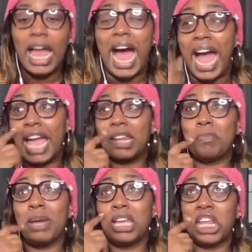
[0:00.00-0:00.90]
I had a
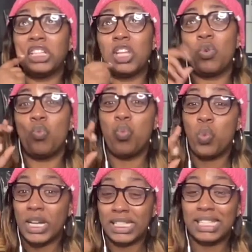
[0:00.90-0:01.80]
payday loan
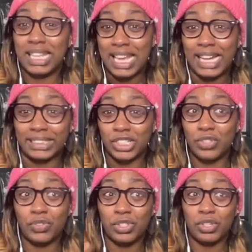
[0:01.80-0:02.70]
once in college
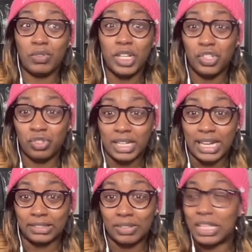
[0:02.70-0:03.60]
for two hundred
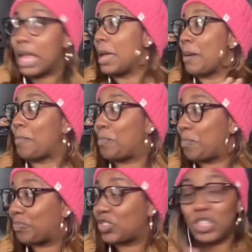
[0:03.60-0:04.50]
dollars,
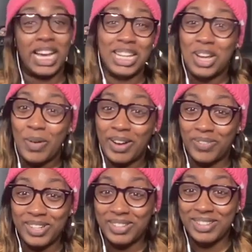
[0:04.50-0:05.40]
trying to go out
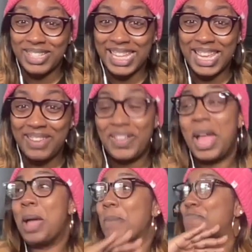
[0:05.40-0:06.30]
for New Year's Eve.
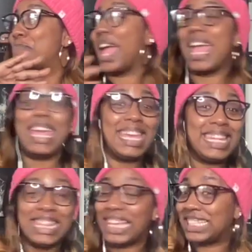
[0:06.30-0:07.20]

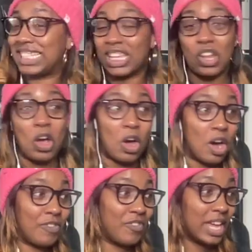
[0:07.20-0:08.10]
Paid that shit
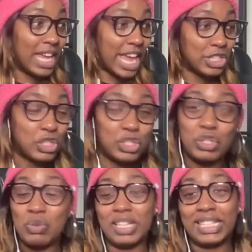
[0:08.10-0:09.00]
off as
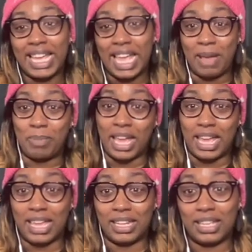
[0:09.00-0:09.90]
soon as I got
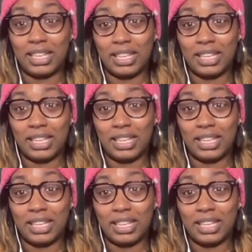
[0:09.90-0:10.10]
paid.